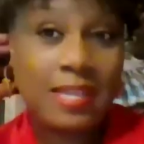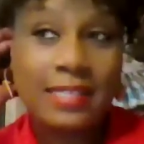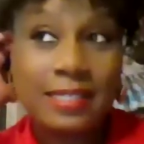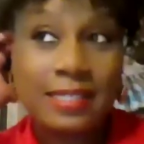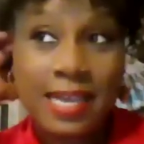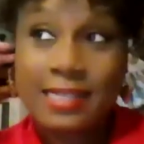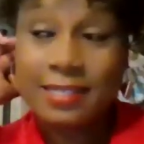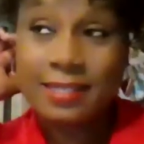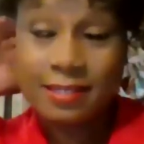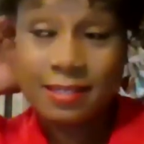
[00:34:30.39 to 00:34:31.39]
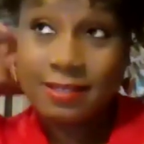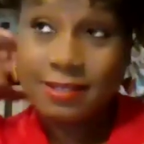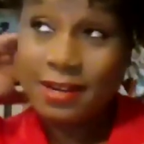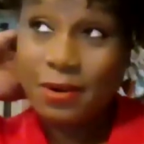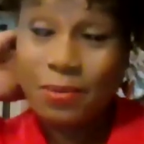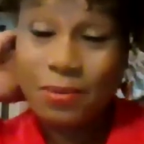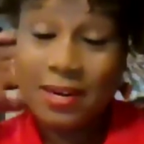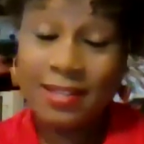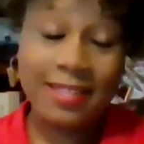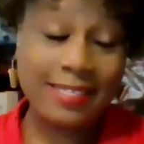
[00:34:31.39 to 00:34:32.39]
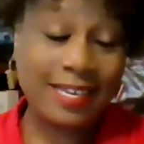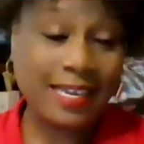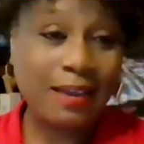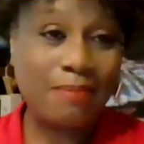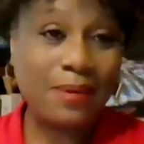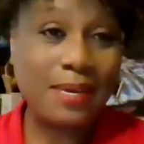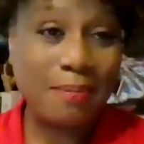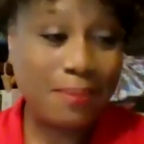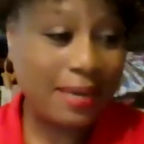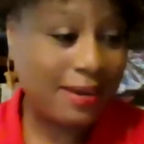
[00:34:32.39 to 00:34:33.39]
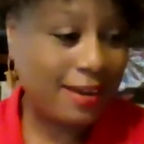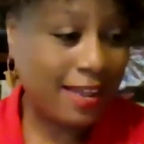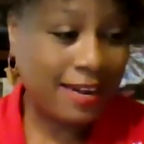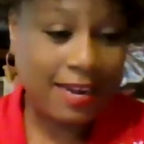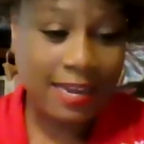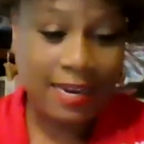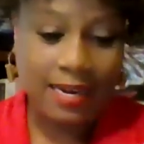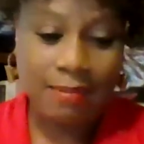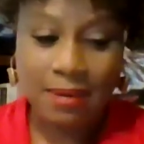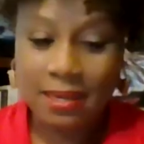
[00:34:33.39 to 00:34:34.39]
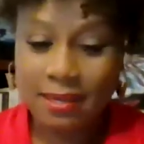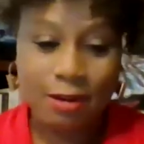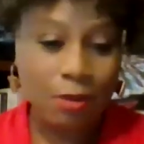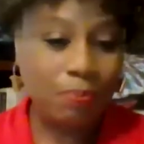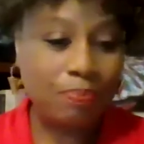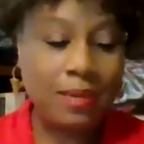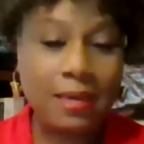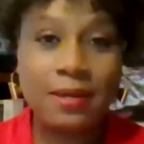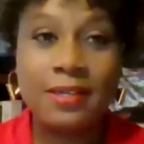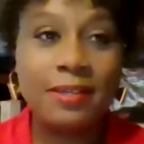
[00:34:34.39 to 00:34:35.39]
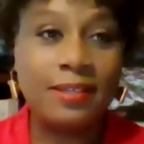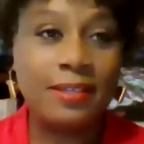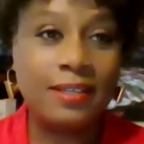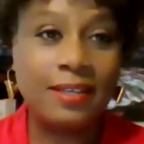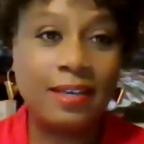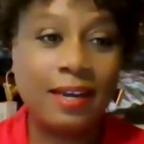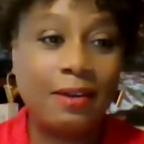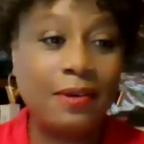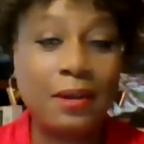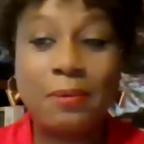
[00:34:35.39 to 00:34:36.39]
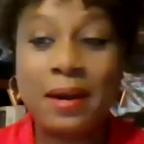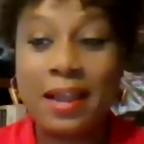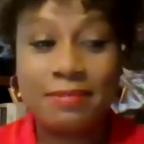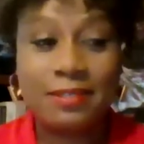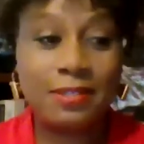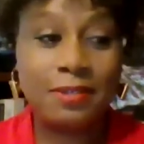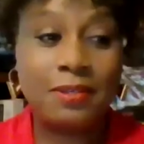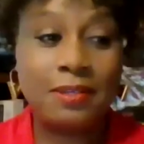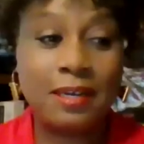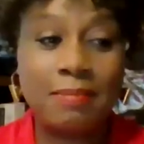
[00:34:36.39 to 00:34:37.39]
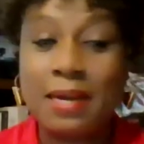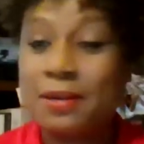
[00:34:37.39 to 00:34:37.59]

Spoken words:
So that's one of the things that kept me up at night. I'm like, nope, not gonna. I don't care what I have to do.